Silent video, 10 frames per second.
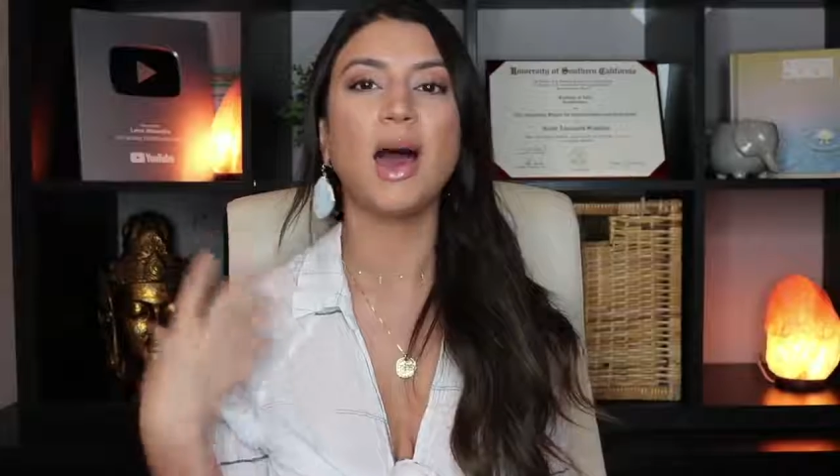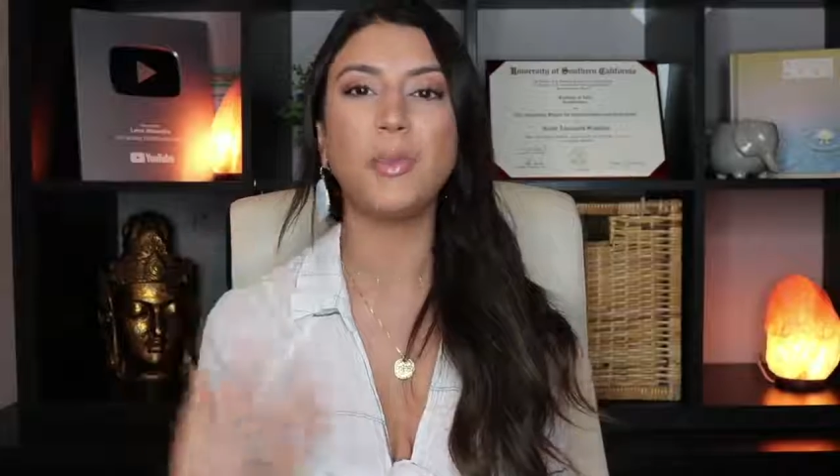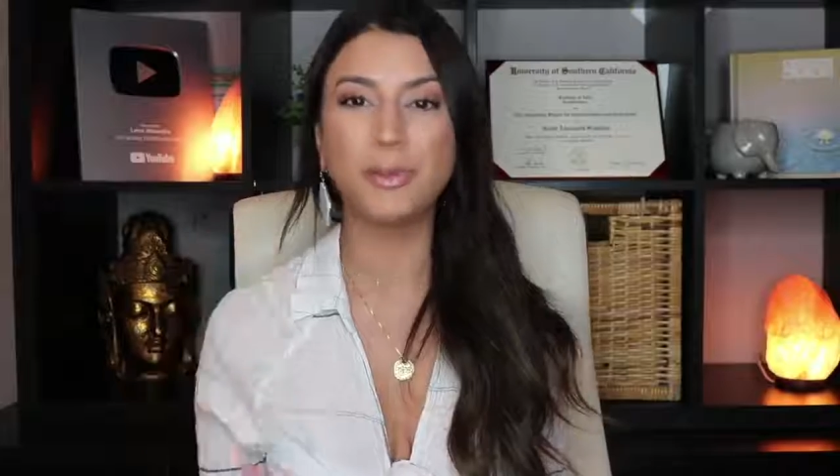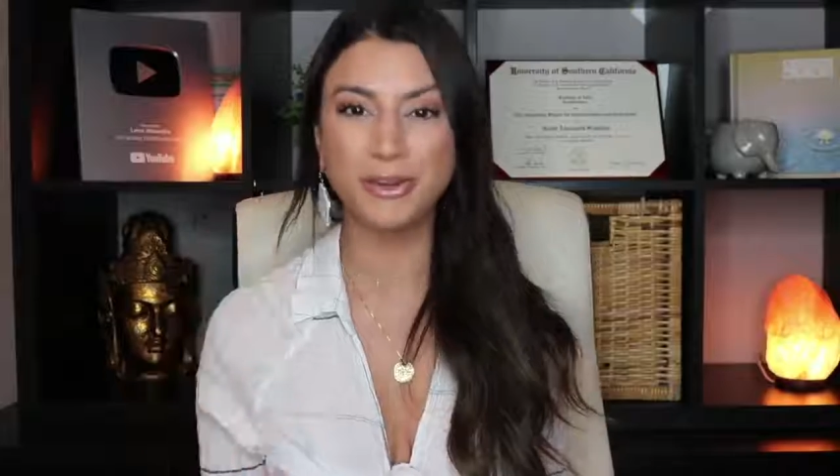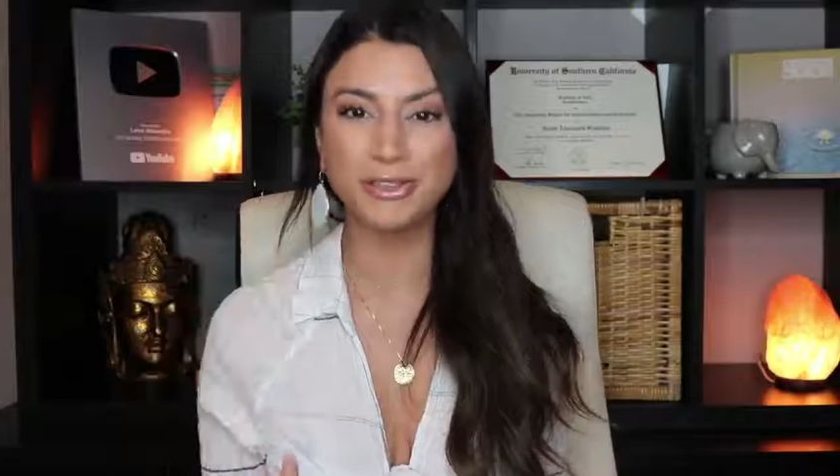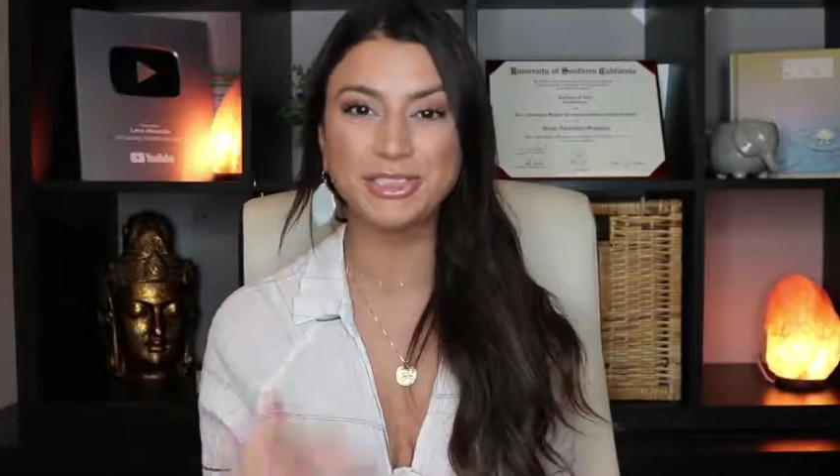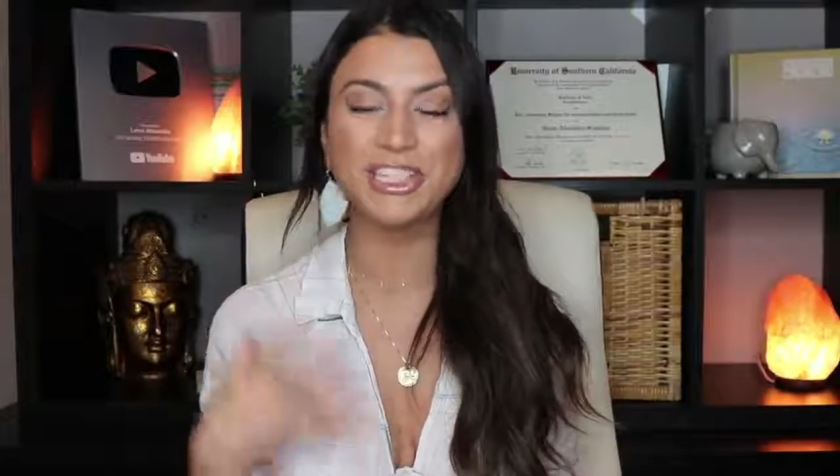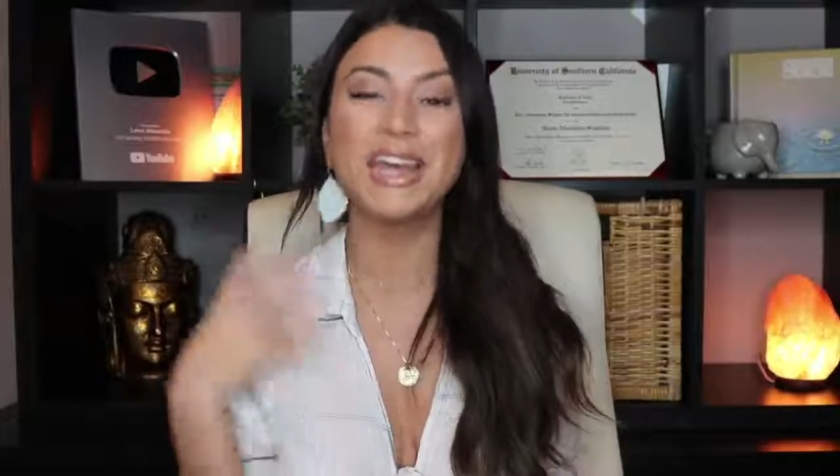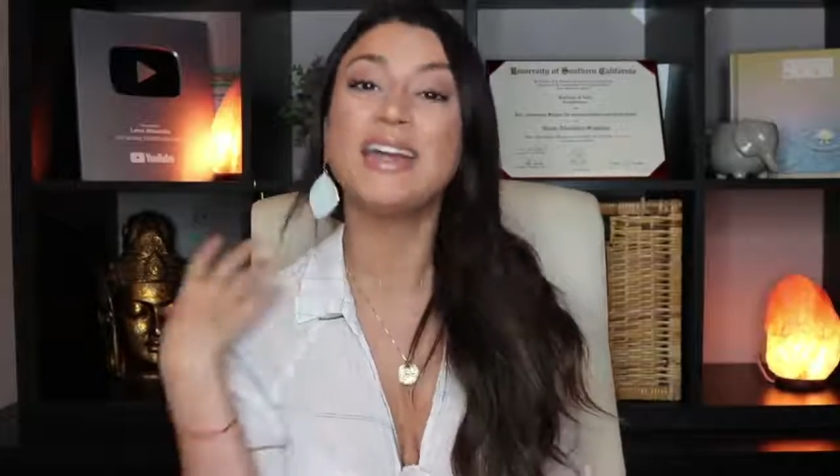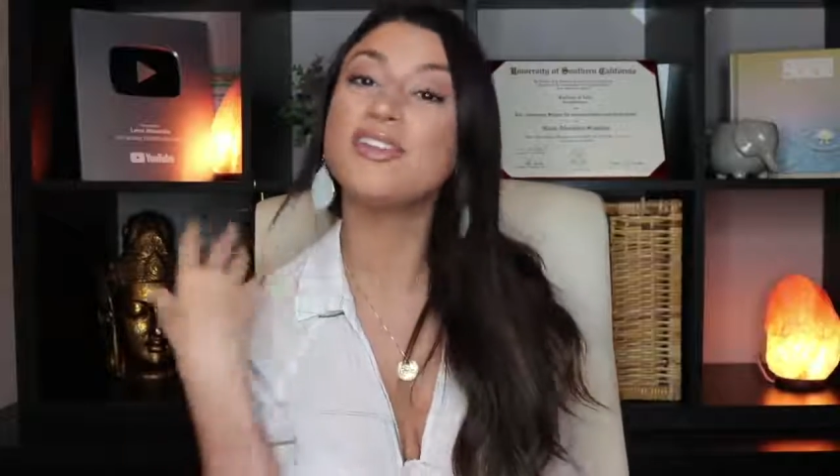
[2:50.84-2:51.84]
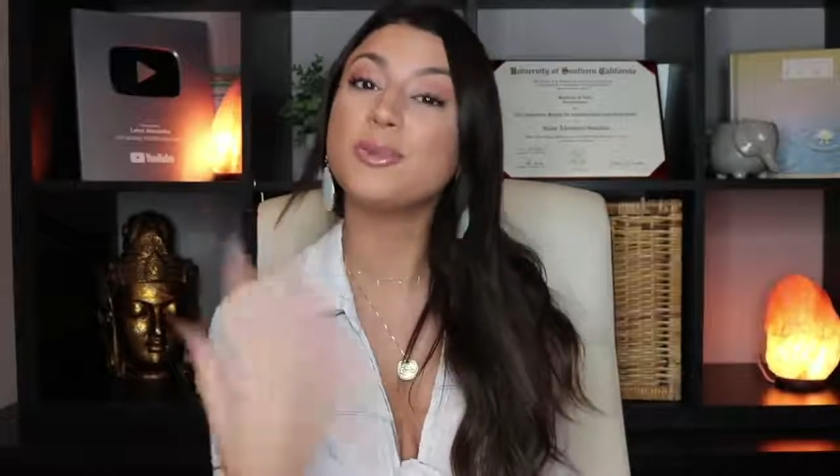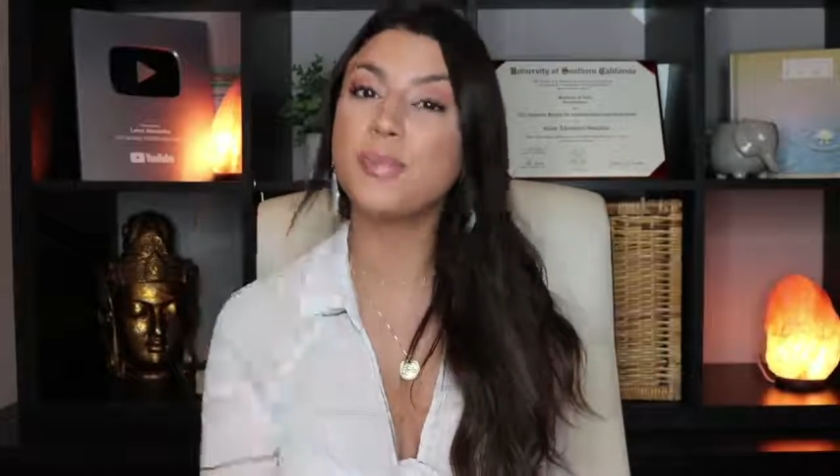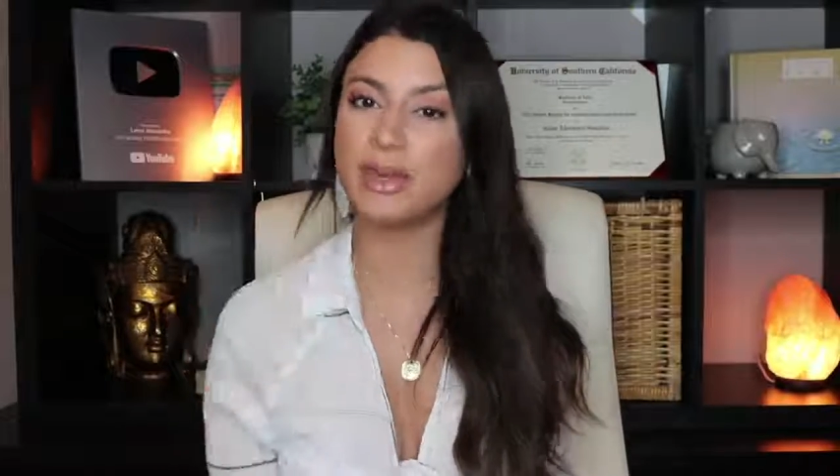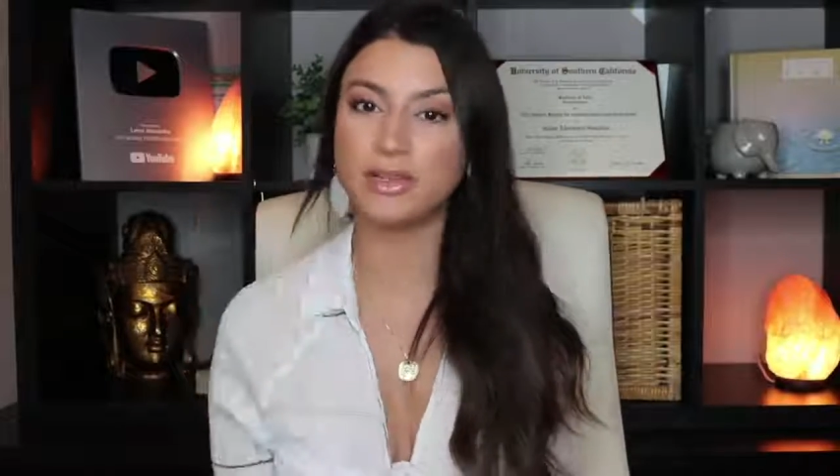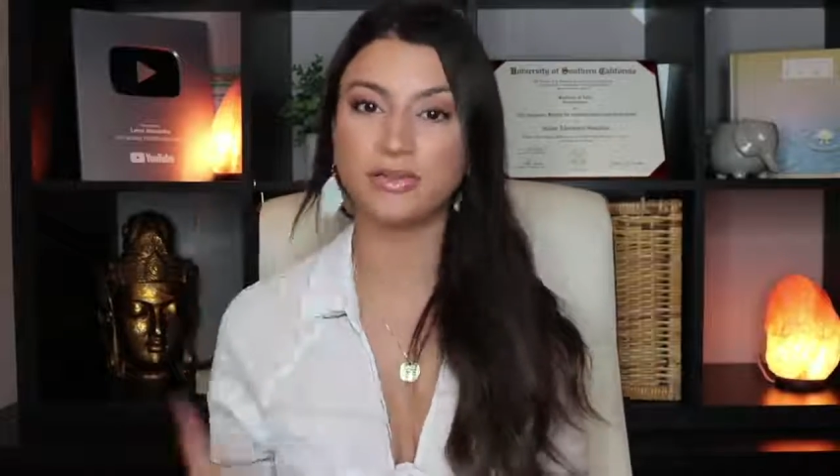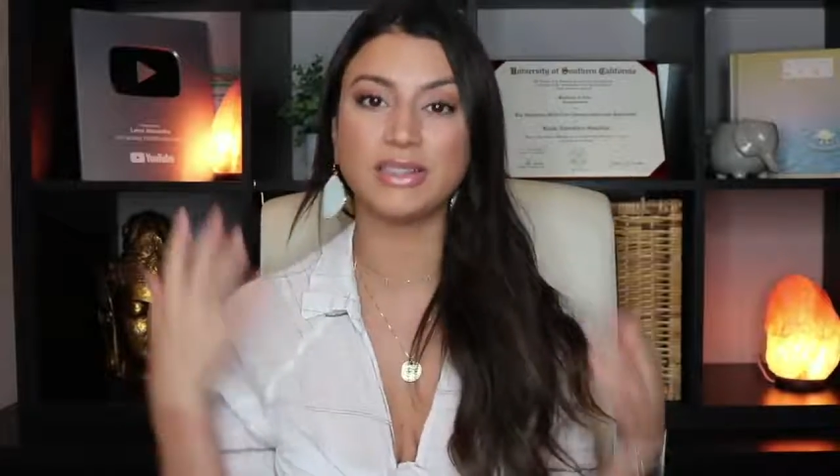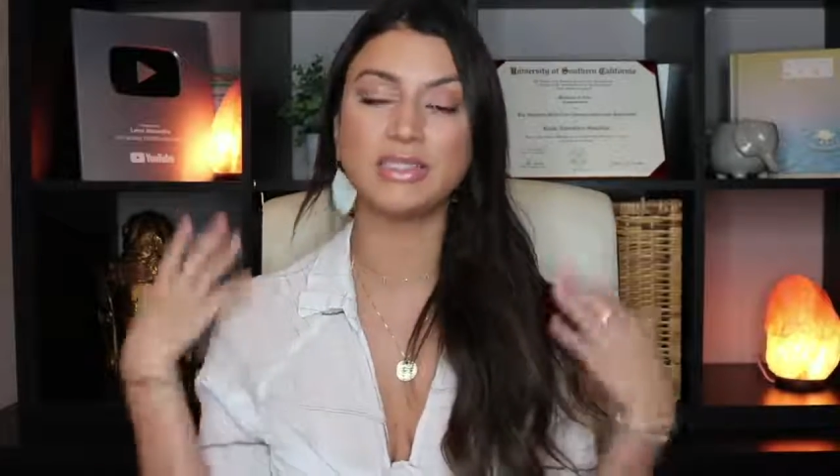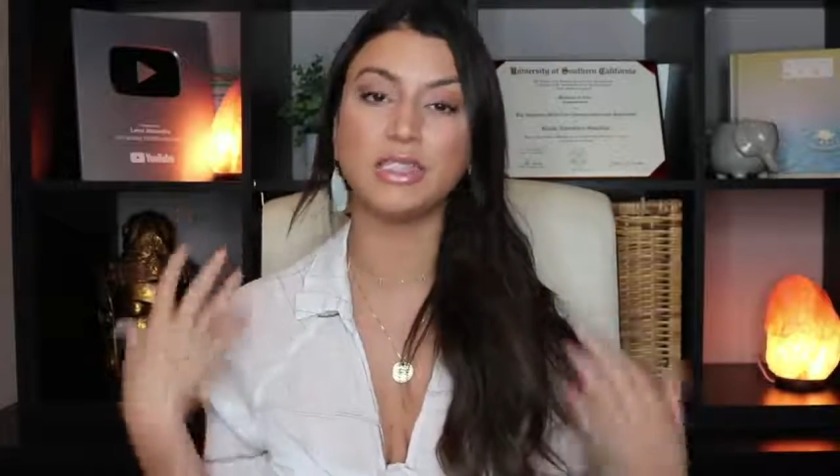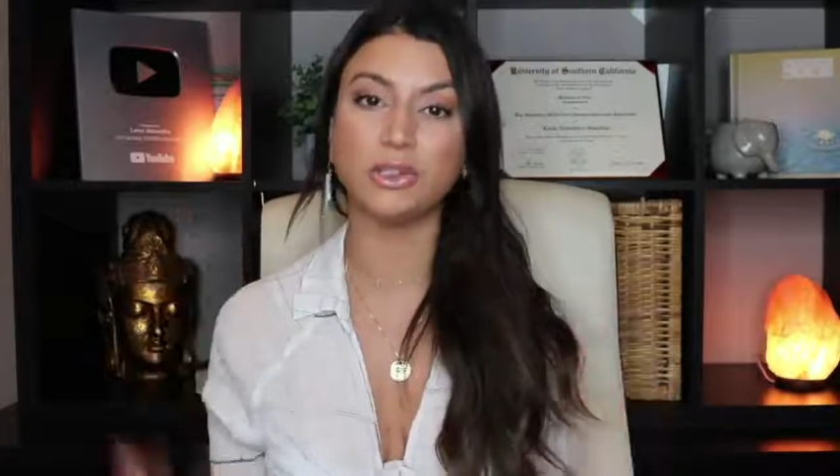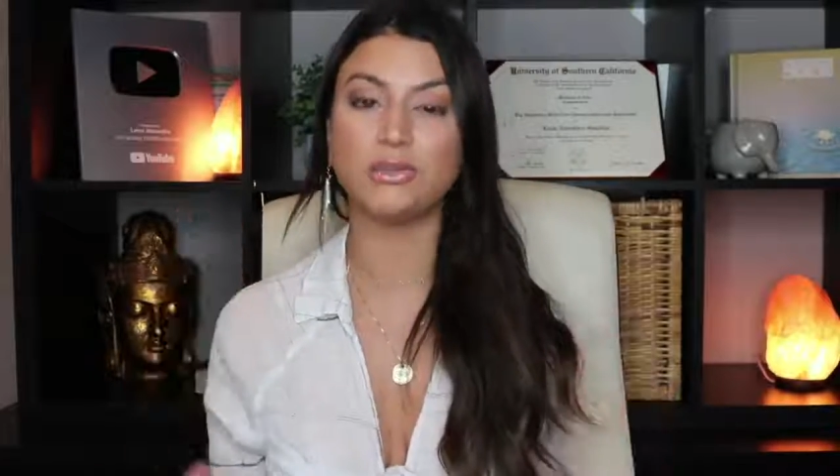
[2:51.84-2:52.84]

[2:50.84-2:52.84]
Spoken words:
approach to manifesting